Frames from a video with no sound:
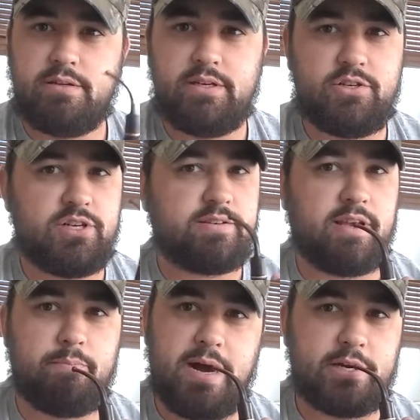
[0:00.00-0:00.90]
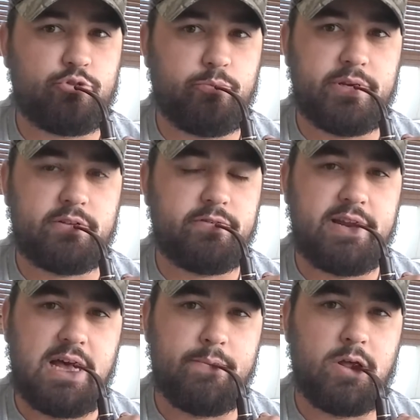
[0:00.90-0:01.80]
Tastes just like box root beer. It's
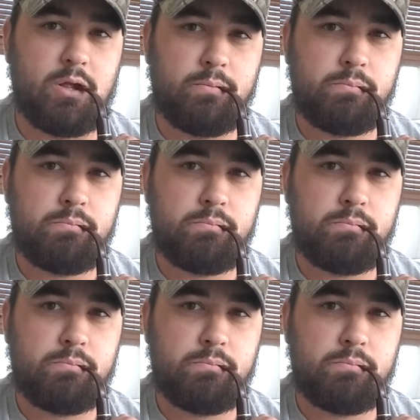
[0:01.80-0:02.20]
phenomenal.